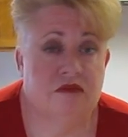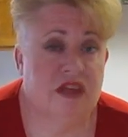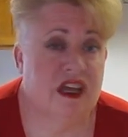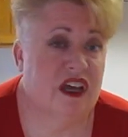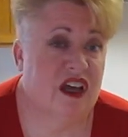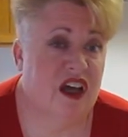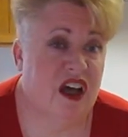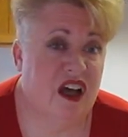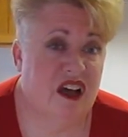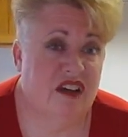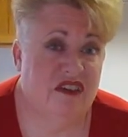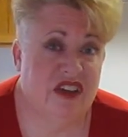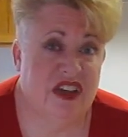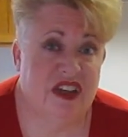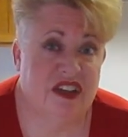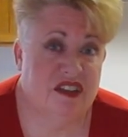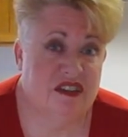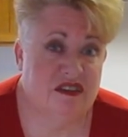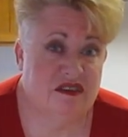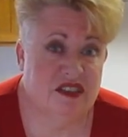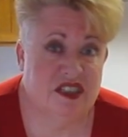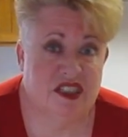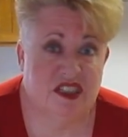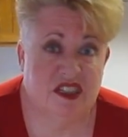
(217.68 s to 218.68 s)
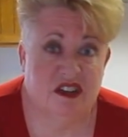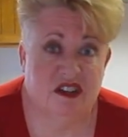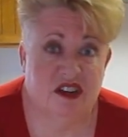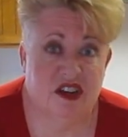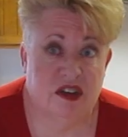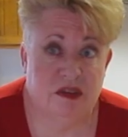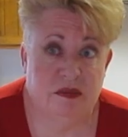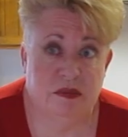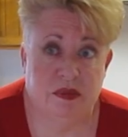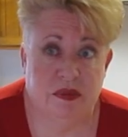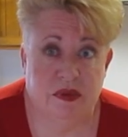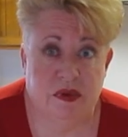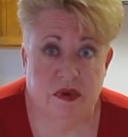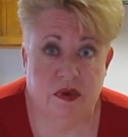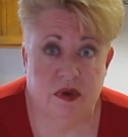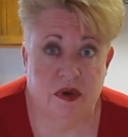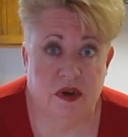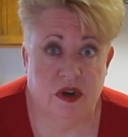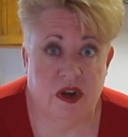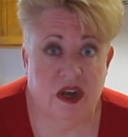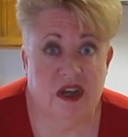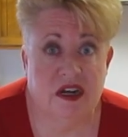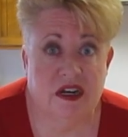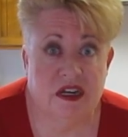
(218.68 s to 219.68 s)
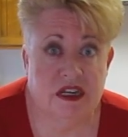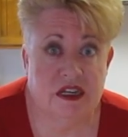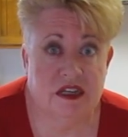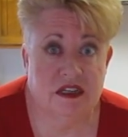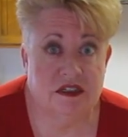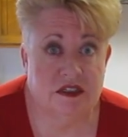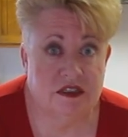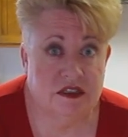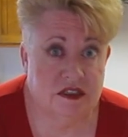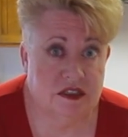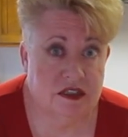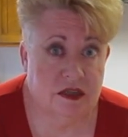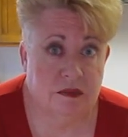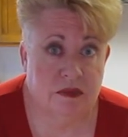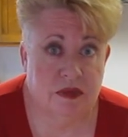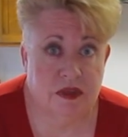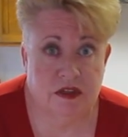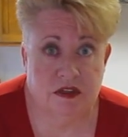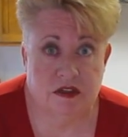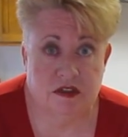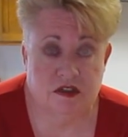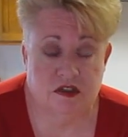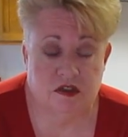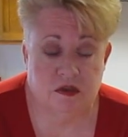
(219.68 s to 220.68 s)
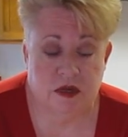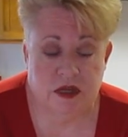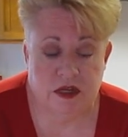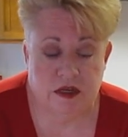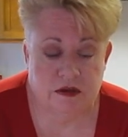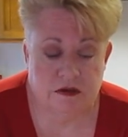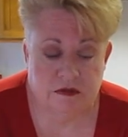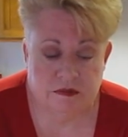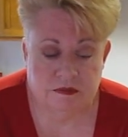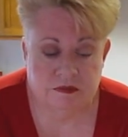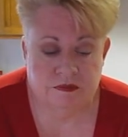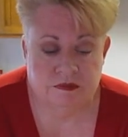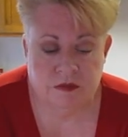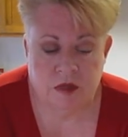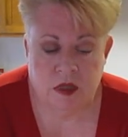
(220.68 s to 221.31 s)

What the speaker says: agave syrup or honey, something to sweeten.